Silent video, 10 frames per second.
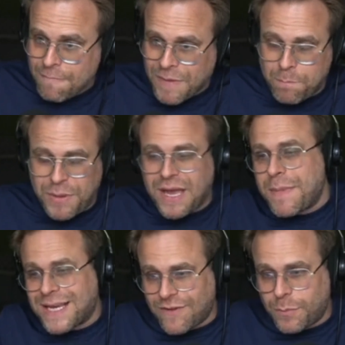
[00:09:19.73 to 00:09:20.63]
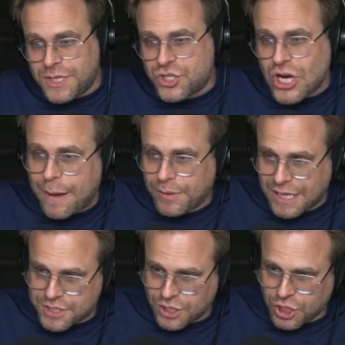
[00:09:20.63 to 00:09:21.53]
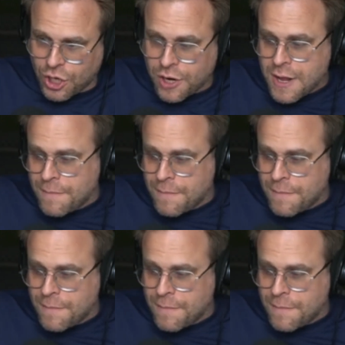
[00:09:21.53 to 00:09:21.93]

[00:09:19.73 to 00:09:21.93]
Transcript: And B, it makes everybody's job less secure.